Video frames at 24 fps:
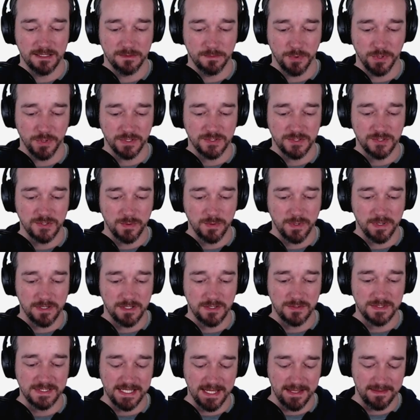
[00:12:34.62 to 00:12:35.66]
the book, too, where
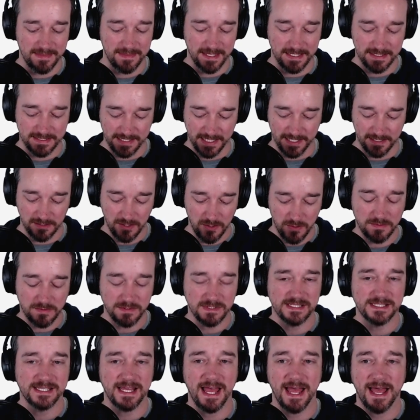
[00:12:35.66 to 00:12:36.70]
you say things like
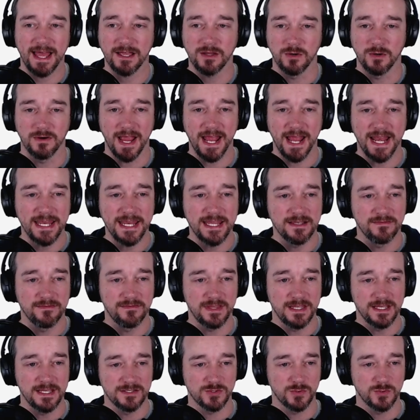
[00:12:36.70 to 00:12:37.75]
LocalStack or any of
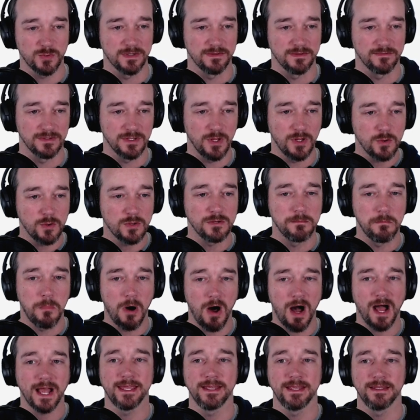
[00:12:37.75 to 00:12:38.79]
these sort of local
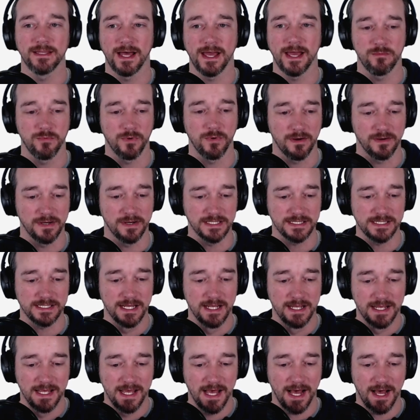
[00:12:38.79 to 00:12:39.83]
mocking libraries
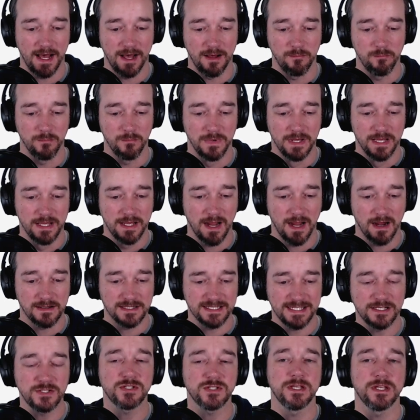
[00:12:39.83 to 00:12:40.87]
are
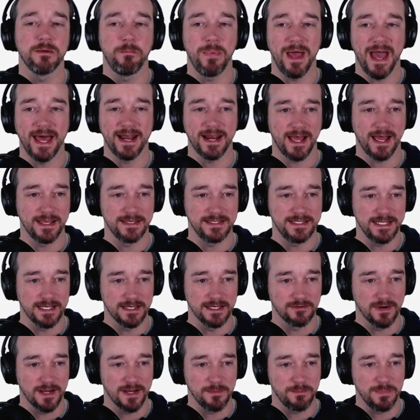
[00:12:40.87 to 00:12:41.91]
essentially a bad
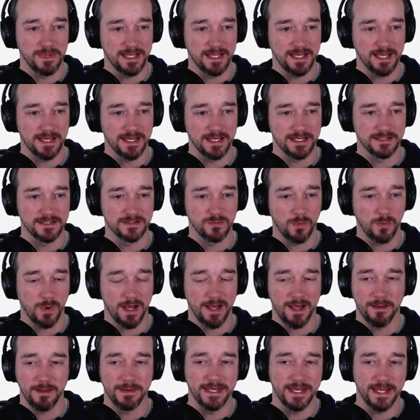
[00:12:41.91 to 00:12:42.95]
idea, right? Because, well,
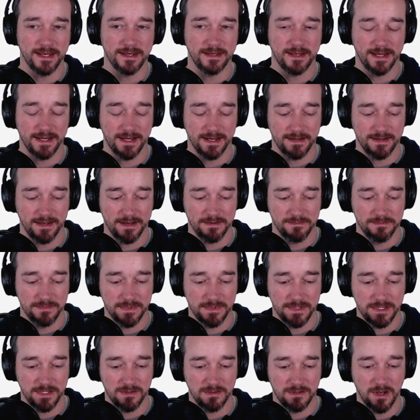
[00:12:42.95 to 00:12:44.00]
I mean, and
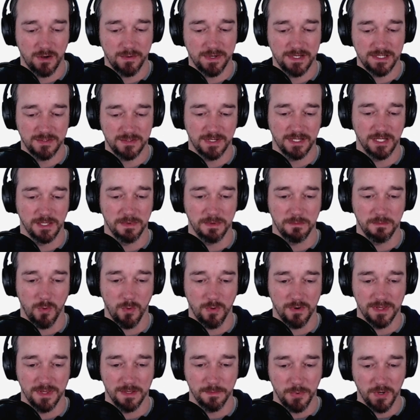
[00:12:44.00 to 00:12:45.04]
you go into it a little bit
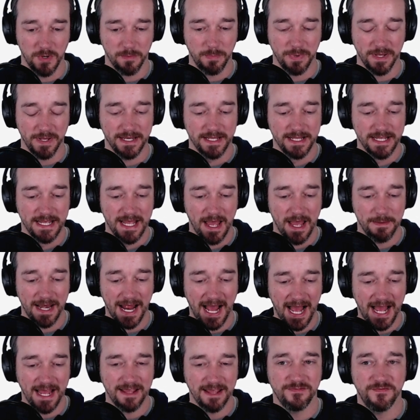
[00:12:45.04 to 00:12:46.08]
more in the book, but I mean,
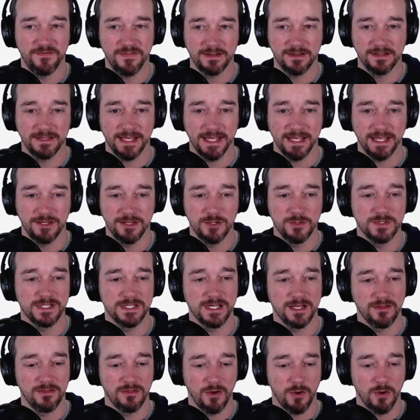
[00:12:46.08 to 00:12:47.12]
I feel like
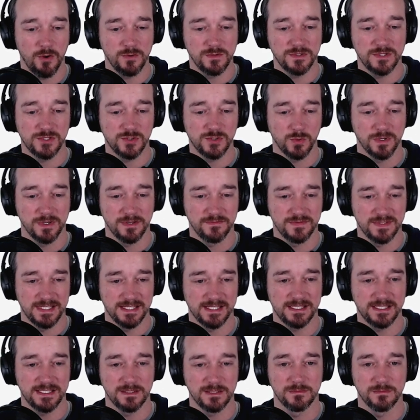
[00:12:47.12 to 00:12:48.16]
using those sort of
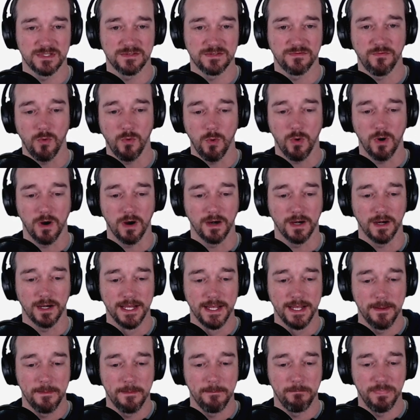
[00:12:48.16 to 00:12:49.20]
systems for
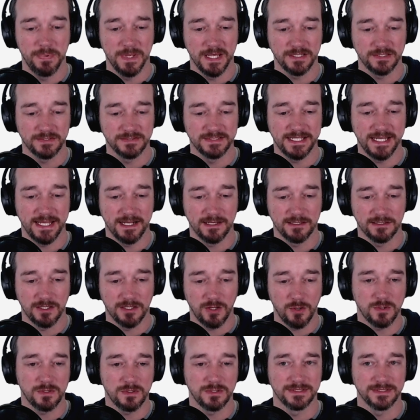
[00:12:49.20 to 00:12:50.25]
building
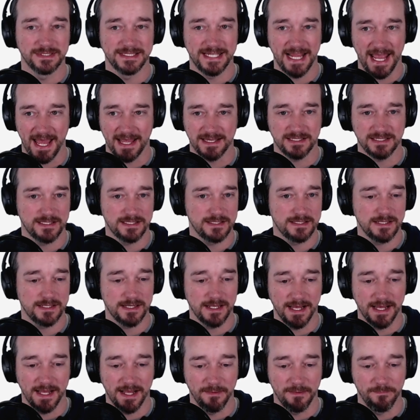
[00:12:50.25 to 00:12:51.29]
local tests,
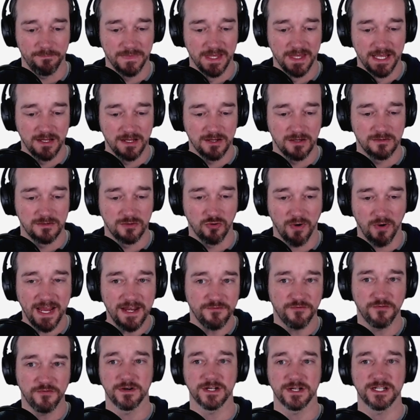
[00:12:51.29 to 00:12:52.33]
great
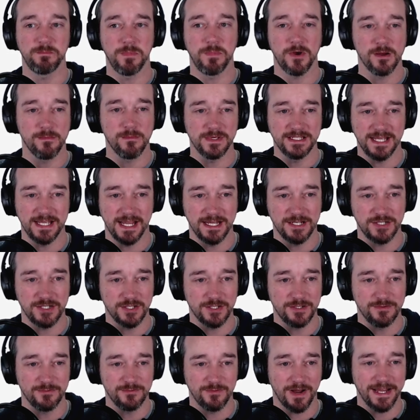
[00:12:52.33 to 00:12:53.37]
for
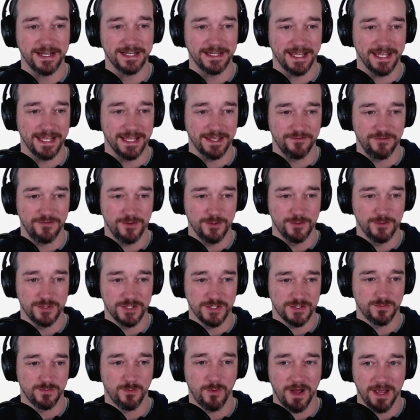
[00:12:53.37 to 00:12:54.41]
experimentation, right? Like if you
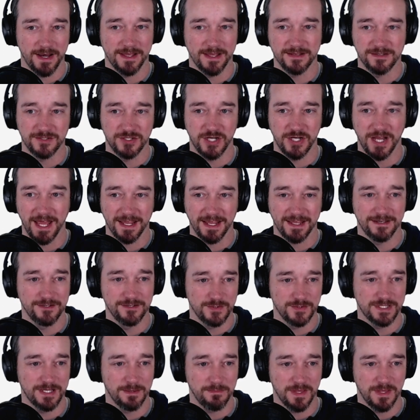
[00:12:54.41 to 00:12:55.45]
just want to check and
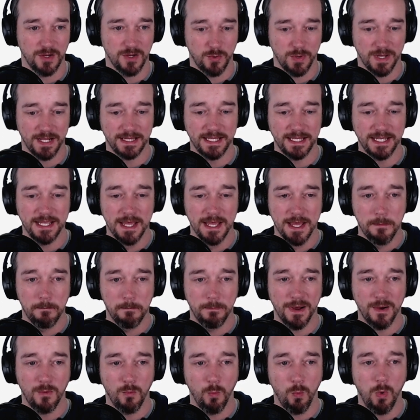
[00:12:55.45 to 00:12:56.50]
do something quickly,
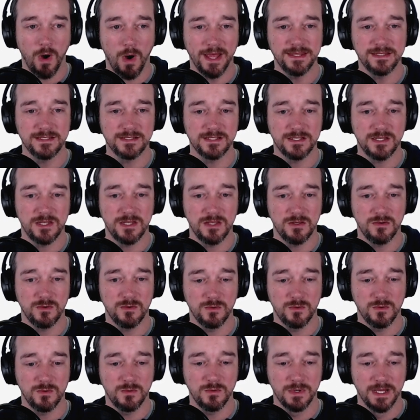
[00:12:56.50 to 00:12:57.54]
but once
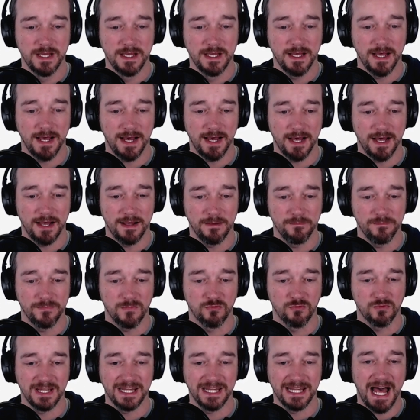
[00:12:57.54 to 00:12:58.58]
you
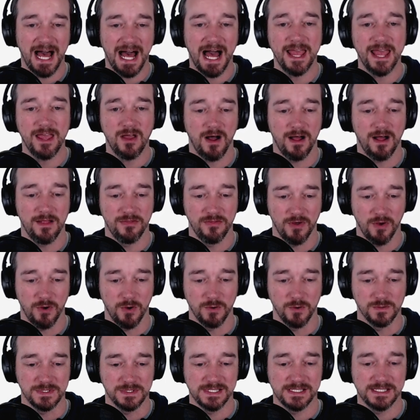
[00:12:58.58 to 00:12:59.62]
rely on
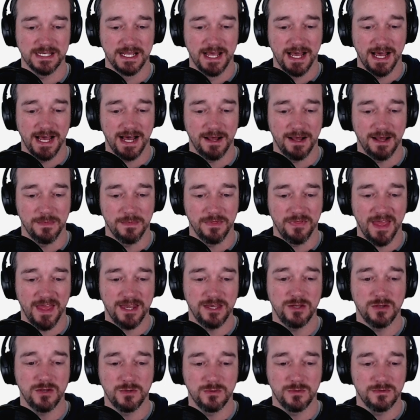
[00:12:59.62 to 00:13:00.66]
those,
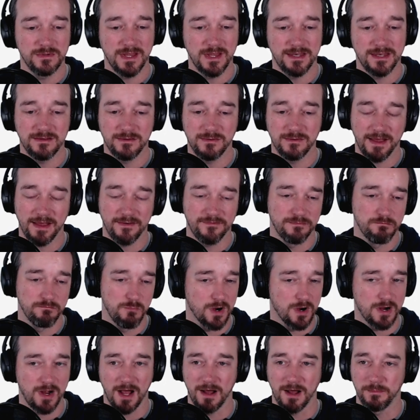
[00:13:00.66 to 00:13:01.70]
then you have
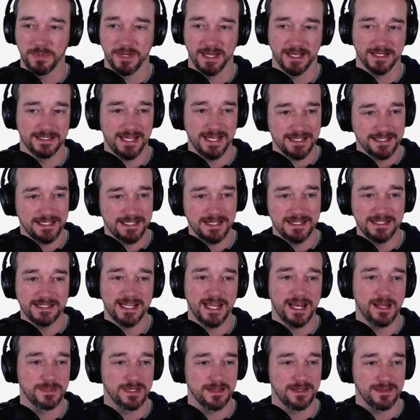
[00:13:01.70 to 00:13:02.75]
more complex testing
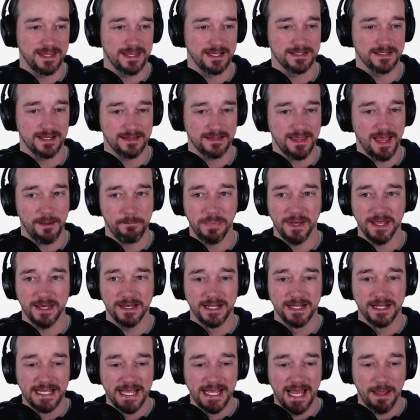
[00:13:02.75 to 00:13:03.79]
setups and things like that.
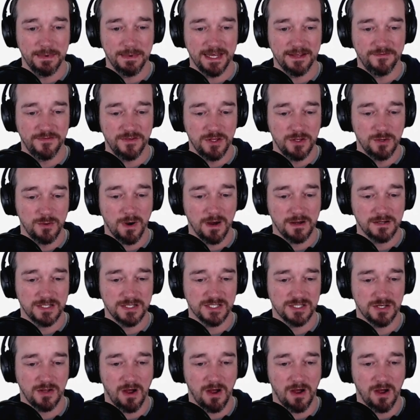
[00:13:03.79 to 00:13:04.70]
But I mean, if you are just